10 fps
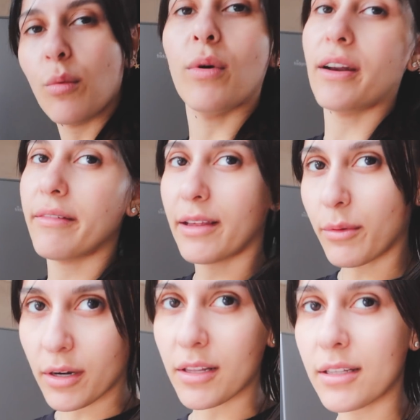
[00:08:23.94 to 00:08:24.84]
whatever they
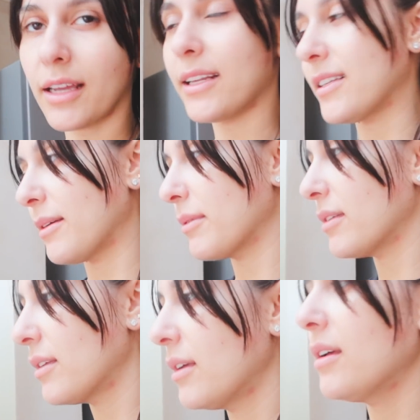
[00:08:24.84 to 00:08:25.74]
want on the dining
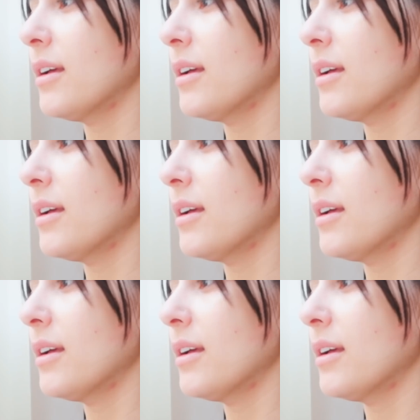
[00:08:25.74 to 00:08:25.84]
table.